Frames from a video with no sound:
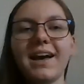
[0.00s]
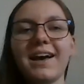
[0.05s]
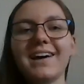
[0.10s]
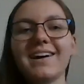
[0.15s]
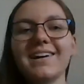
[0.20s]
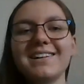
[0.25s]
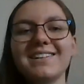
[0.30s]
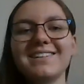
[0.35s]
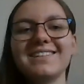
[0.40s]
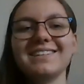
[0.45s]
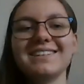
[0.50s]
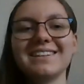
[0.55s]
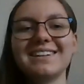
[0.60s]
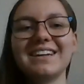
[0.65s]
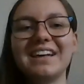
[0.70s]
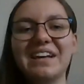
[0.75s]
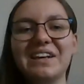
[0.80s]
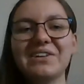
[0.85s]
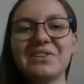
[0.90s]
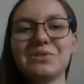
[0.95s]
and
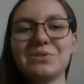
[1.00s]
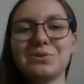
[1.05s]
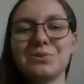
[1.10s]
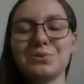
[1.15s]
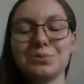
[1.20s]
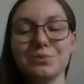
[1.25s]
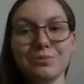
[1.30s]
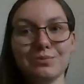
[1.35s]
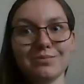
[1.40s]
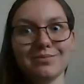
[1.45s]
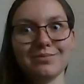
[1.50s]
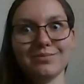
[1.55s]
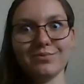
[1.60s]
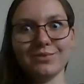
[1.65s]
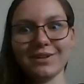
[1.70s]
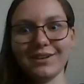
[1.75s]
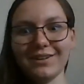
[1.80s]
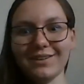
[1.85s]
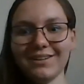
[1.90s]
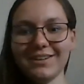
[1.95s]
it's
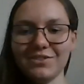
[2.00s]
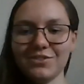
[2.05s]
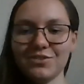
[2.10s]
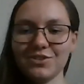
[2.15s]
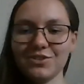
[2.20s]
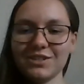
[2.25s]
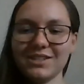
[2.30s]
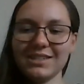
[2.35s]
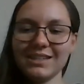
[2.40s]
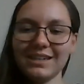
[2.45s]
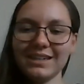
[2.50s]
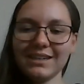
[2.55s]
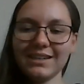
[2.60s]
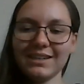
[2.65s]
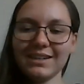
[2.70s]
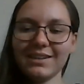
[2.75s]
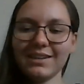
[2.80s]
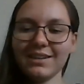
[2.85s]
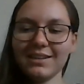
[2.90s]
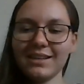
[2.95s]
real interesting.